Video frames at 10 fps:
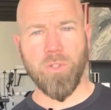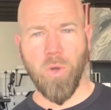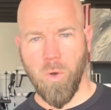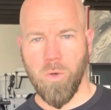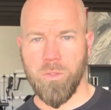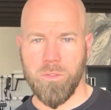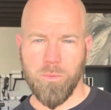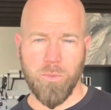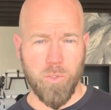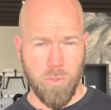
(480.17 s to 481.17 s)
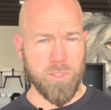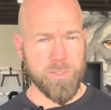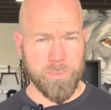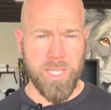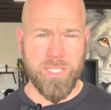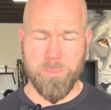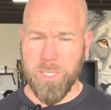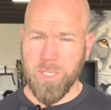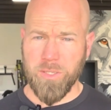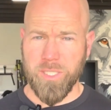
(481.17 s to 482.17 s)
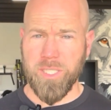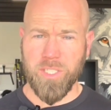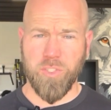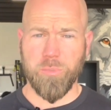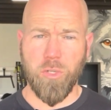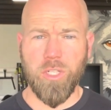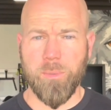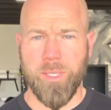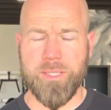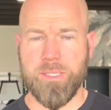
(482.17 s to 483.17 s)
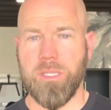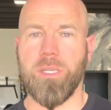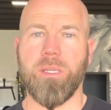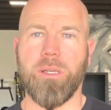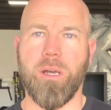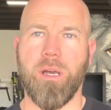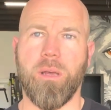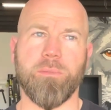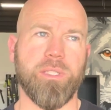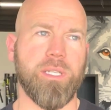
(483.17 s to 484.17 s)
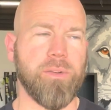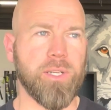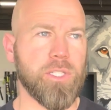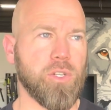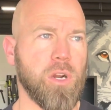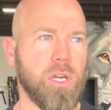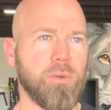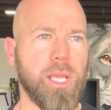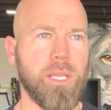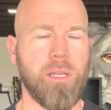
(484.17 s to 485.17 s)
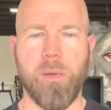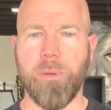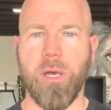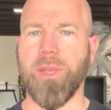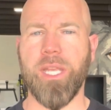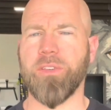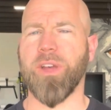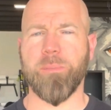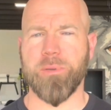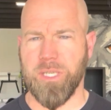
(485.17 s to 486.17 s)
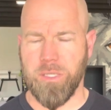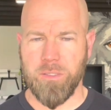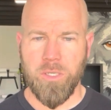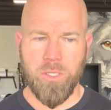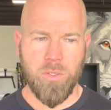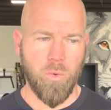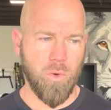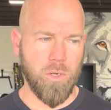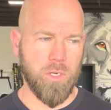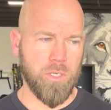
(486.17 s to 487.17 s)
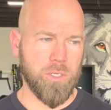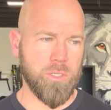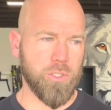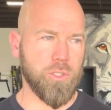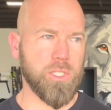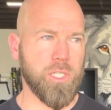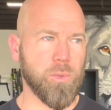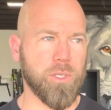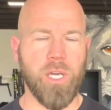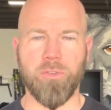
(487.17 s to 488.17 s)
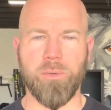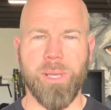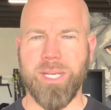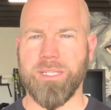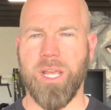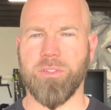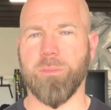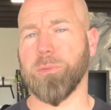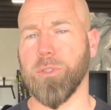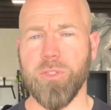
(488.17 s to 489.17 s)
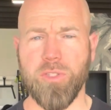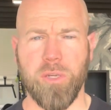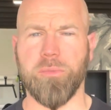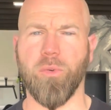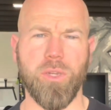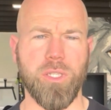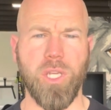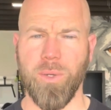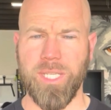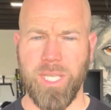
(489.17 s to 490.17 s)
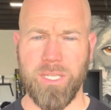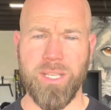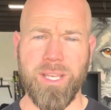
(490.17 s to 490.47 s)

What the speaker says: goal, which we'll explain depending on the conditioning program, is to never get your heart rate above 85%. Or you need to recover back down to blue zone before you go again.